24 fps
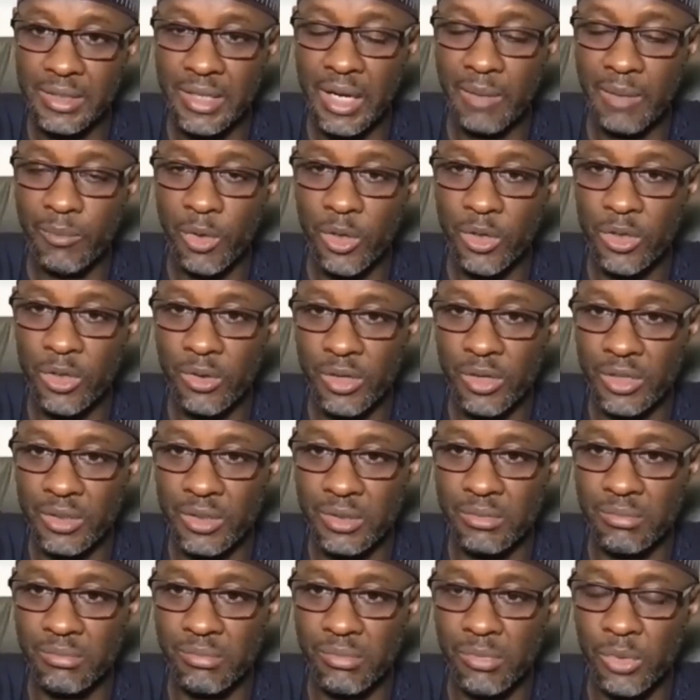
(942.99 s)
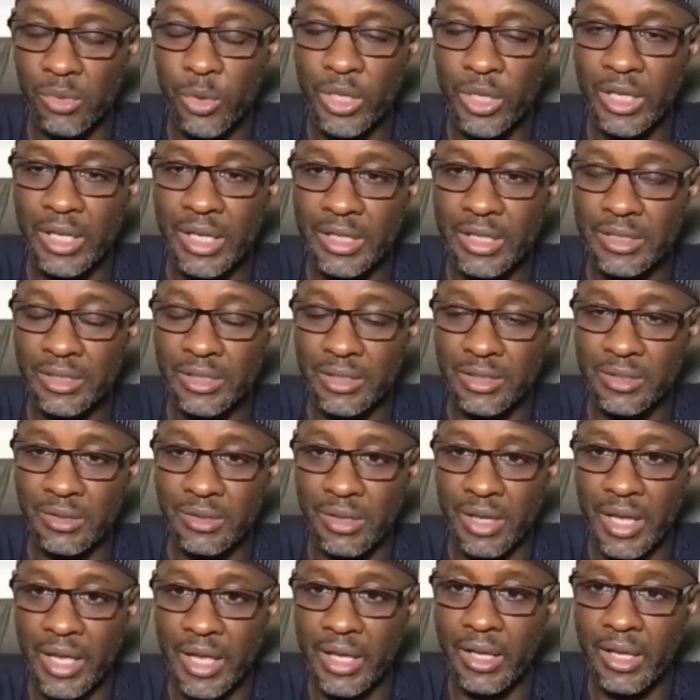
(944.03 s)
I'm not just looking at it
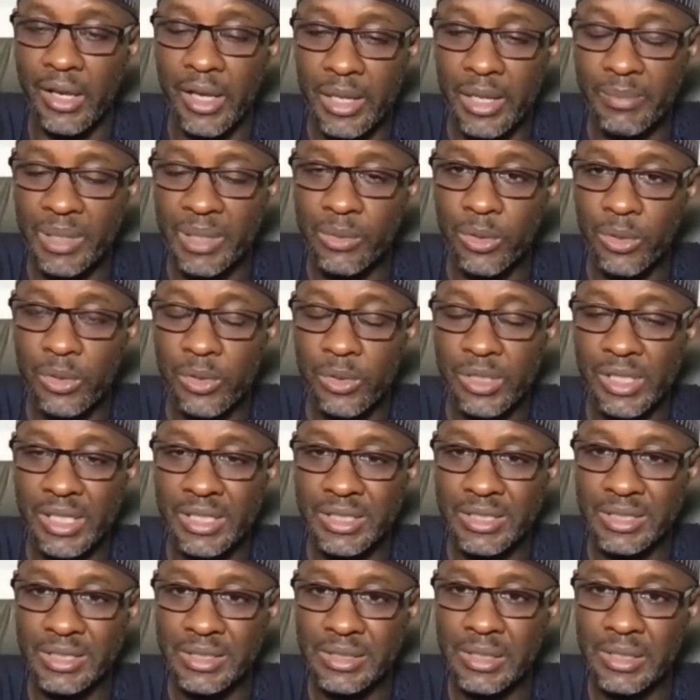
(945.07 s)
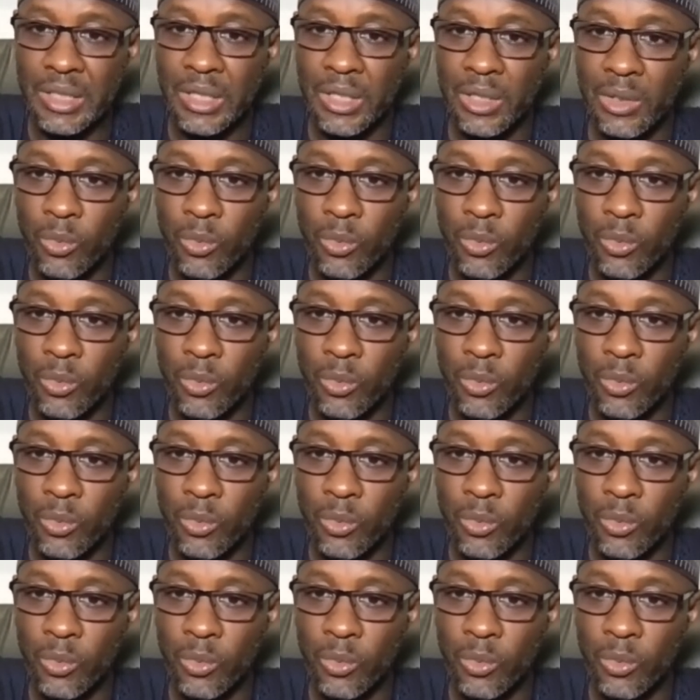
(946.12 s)
like a layman would look at it.